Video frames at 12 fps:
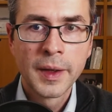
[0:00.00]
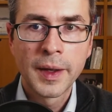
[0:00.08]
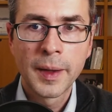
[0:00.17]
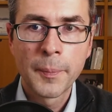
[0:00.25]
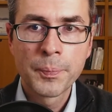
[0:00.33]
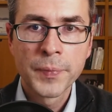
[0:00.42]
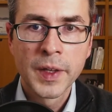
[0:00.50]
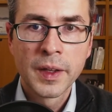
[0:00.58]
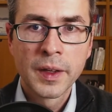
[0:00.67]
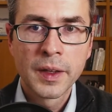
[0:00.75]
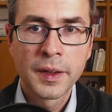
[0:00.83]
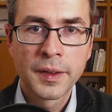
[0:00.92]

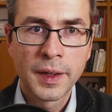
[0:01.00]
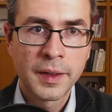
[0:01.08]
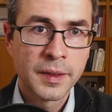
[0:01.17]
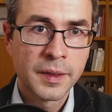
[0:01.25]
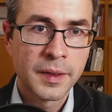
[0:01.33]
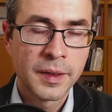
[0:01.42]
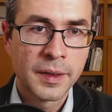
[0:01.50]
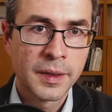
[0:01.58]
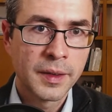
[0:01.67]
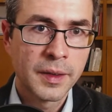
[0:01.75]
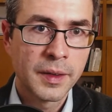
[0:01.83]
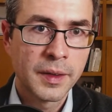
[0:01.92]
then
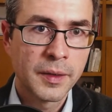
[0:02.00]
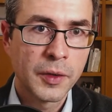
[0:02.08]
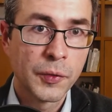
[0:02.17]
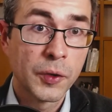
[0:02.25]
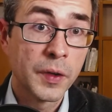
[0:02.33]
of